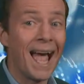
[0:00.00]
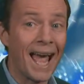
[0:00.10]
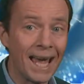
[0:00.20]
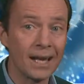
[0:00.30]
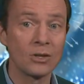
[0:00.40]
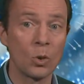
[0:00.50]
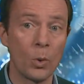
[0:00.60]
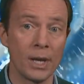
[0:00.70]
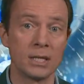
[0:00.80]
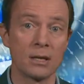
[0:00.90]
and the
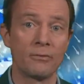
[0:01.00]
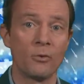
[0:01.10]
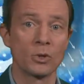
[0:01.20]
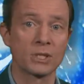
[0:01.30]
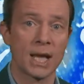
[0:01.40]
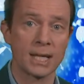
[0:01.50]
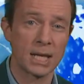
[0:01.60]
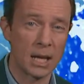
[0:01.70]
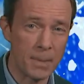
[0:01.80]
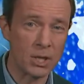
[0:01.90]
wind for
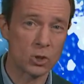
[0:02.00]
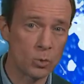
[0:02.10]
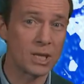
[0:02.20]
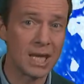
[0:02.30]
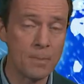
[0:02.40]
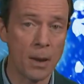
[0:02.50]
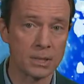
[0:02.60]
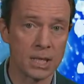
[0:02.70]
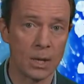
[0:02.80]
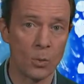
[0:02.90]
Saturday. Make sure you keep up
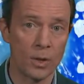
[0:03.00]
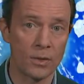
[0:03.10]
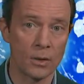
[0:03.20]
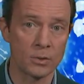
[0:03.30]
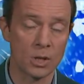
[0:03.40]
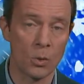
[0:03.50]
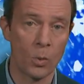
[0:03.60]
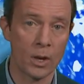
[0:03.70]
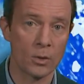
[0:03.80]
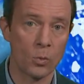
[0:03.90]
to date with those
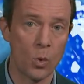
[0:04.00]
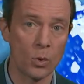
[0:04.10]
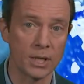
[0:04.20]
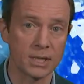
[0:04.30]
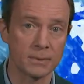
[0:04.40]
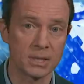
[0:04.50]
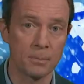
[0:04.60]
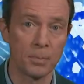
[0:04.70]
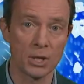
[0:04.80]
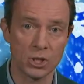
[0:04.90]
weather warnings. It's a
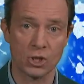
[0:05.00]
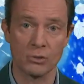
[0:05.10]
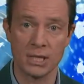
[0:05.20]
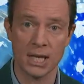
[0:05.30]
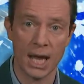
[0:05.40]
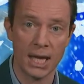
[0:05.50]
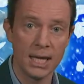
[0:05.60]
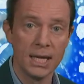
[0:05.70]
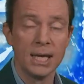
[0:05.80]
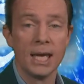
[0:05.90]
blustery day,
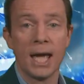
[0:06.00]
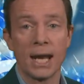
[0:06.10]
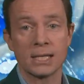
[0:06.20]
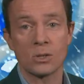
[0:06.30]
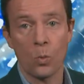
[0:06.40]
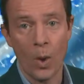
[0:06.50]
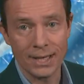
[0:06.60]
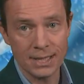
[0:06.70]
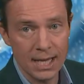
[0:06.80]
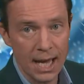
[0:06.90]
and it's a
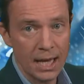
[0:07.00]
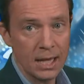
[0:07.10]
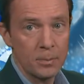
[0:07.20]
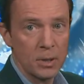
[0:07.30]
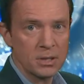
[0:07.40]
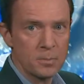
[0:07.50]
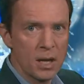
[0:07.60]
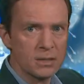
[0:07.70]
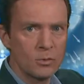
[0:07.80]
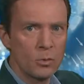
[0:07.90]
wet day, but
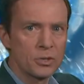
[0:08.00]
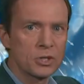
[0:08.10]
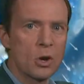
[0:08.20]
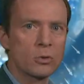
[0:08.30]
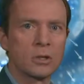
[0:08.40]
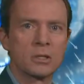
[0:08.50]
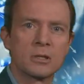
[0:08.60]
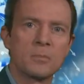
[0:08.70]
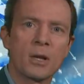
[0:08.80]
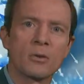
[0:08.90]
parts of northern Scotland
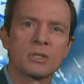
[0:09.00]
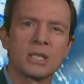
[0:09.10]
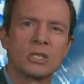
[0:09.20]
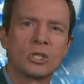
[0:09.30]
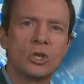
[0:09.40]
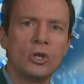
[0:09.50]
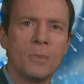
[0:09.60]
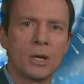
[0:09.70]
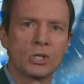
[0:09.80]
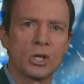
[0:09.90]
may not see too
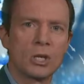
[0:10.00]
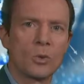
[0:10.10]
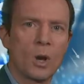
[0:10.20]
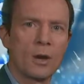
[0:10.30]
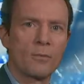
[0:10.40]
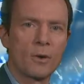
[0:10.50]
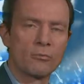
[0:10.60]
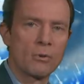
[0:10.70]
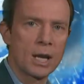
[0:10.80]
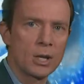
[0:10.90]
much in the way of
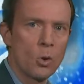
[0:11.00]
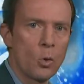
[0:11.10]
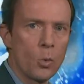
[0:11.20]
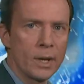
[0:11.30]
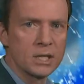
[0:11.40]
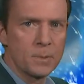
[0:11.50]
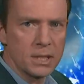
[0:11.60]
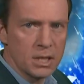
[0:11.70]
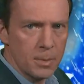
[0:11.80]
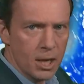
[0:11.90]
rain or winds. But
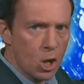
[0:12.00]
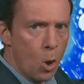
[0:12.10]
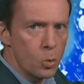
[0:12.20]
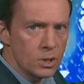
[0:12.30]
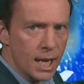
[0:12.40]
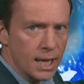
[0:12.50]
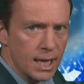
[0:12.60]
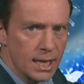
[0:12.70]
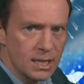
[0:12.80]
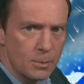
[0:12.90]
it's going to be a cold day
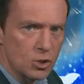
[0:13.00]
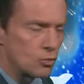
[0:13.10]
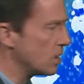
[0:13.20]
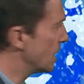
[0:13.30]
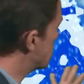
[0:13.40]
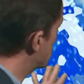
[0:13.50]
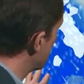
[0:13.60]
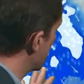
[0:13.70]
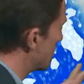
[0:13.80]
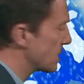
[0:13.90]
here. Temperatures really
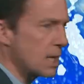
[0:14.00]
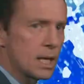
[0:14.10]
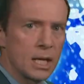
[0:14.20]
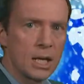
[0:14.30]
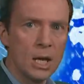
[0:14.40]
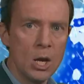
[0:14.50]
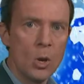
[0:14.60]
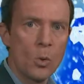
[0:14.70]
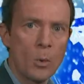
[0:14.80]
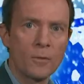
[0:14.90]
struggling, particularly
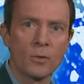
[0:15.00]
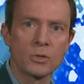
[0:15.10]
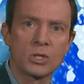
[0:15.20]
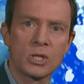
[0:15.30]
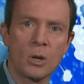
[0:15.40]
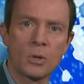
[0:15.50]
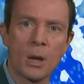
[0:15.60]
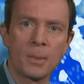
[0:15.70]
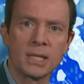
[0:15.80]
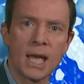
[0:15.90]
where we've got snow
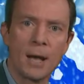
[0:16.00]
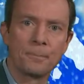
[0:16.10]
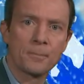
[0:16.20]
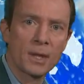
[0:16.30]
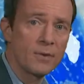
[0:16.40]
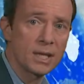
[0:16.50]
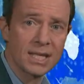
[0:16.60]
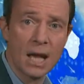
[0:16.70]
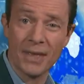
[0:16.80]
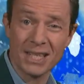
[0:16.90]
coming down. Further
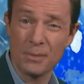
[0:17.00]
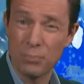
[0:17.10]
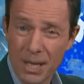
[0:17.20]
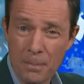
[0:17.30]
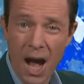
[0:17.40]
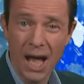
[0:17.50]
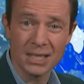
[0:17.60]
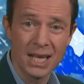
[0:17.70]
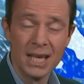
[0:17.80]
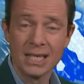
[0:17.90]
south, actually pretty
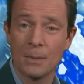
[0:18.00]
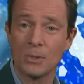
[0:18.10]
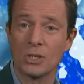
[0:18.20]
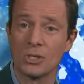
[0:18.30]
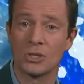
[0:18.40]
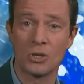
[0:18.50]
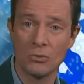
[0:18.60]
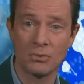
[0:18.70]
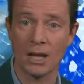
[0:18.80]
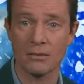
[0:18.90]
mild. Temperatures
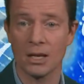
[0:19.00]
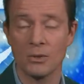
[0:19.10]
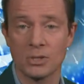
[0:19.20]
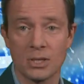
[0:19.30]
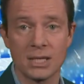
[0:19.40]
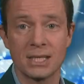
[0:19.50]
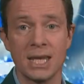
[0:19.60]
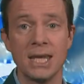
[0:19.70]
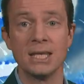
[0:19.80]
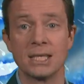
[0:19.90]
could get close to the
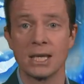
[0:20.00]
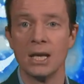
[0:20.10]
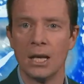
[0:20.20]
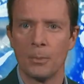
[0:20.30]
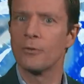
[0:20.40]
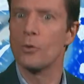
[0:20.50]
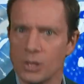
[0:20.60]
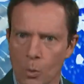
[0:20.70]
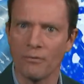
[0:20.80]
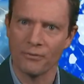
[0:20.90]
teens. But of course,
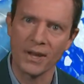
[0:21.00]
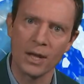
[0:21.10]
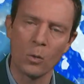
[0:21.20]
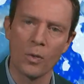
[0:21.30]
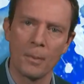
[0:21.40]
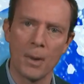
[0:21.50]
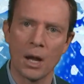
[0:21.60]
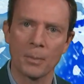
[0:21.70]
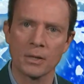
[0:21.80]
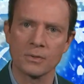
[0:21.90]
it won't feel all that
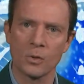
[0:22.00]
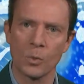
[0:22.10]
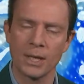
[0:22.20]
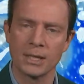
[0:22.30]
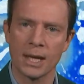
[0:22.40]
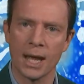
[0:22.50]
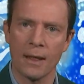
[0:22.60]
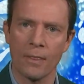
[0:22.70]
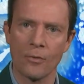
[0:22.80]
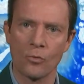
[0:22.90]
mild because of the wind
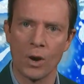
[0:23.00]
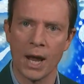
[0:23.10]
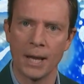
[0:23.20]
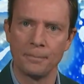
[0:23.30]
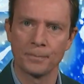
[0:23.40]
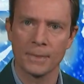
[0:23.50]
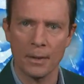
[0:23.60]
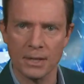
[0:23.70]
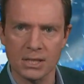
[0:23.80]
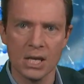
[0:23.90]
and the rain.
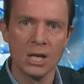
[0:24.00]
Now, this